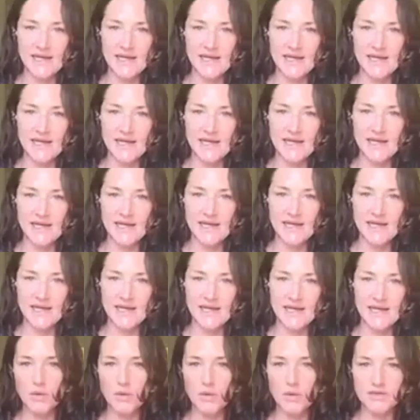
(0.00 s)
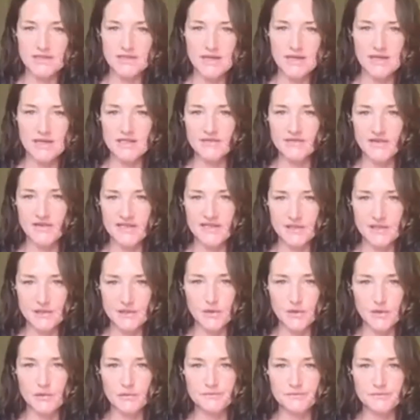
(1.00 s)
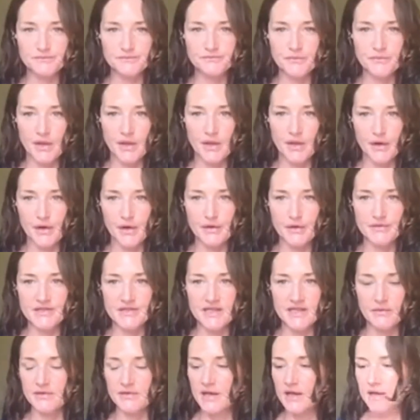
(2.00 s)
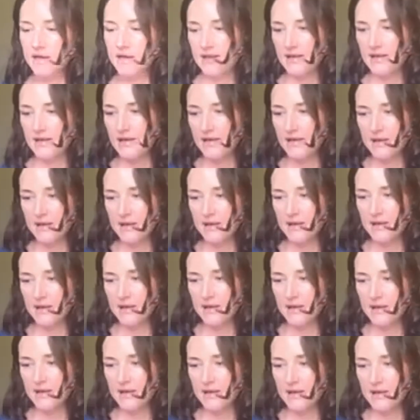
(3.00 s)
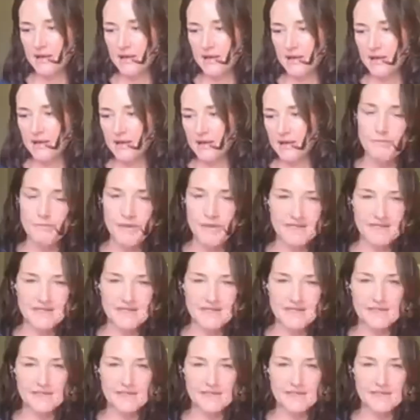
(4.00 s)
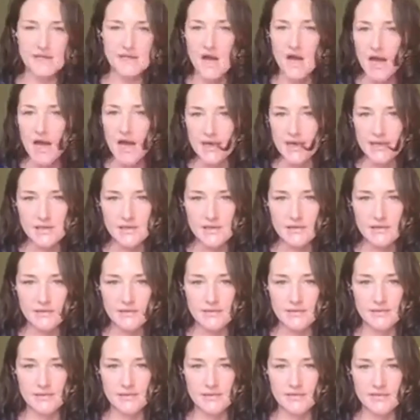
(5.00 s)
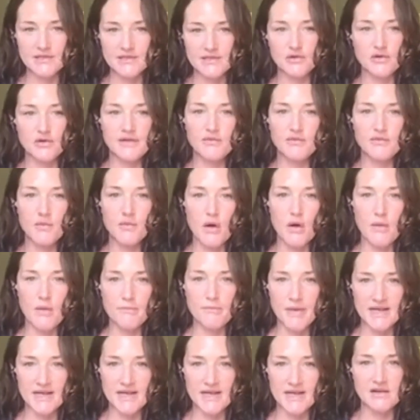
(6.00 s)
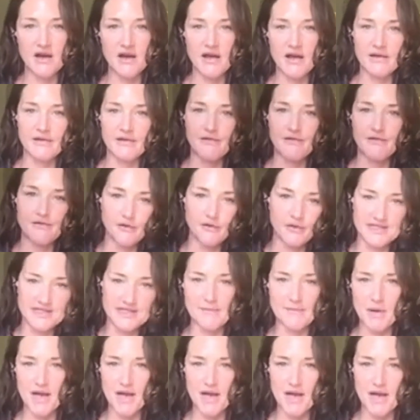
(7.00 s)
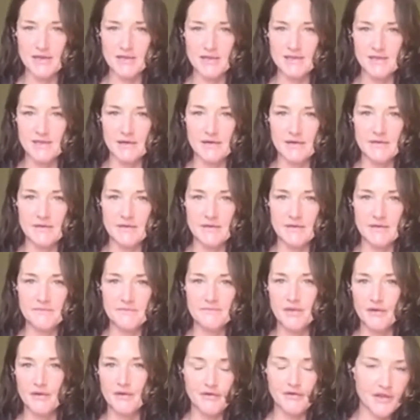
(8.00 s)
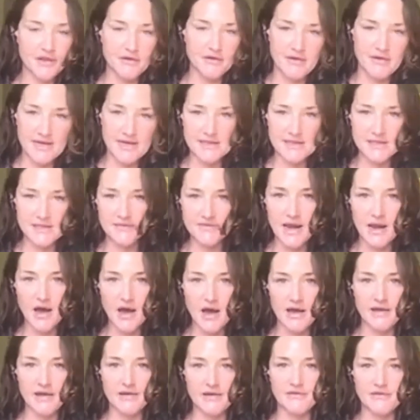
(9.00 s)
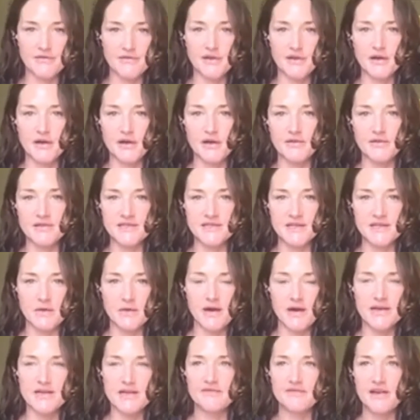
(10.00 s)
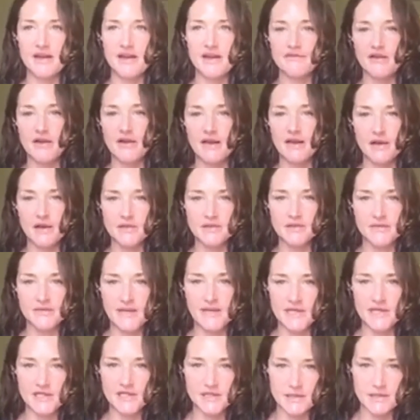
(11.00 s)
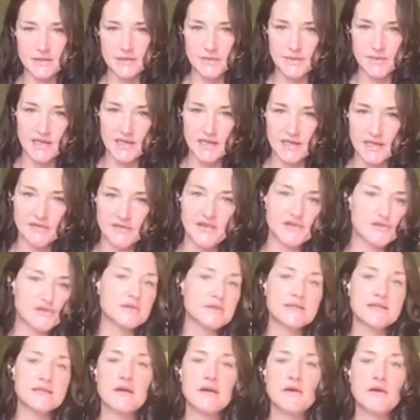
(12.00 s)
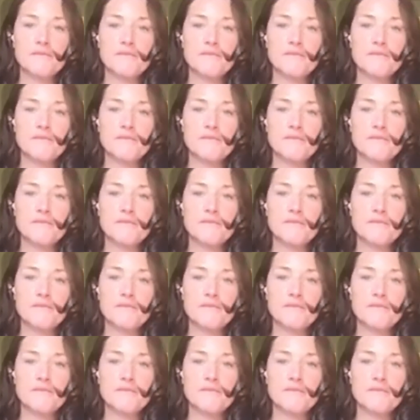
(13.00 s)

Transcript: not a generic one size fits all. You know, so you know, there's not one best diet. There's not even one best diet for the same person for the rest of their life. You know, so I develop very close relationships with individuals